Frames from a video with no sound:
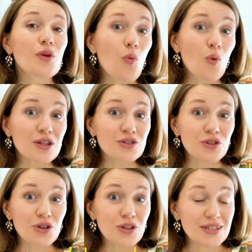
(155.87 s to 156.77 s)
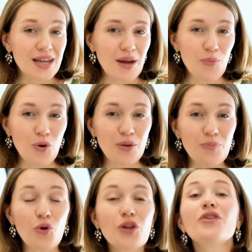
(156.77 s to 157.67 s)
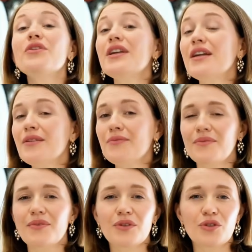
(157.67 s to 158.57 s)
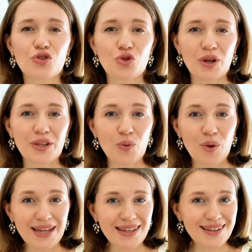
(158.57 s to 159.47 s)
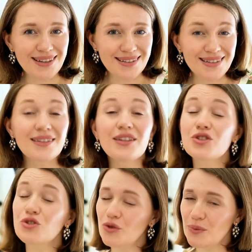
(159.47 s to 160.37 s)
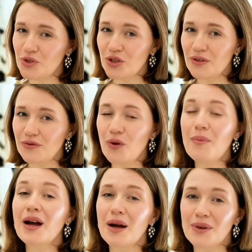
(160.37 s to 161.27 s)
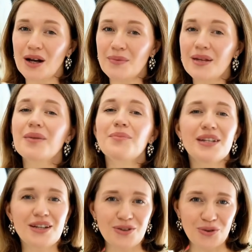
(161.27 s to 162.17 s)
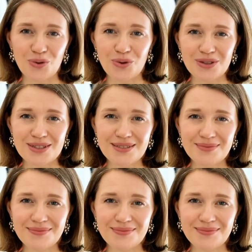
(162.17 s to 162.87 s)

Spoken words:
Want to learn tambour embroidery? Join the waiting list in the description for my upcoming beginner course.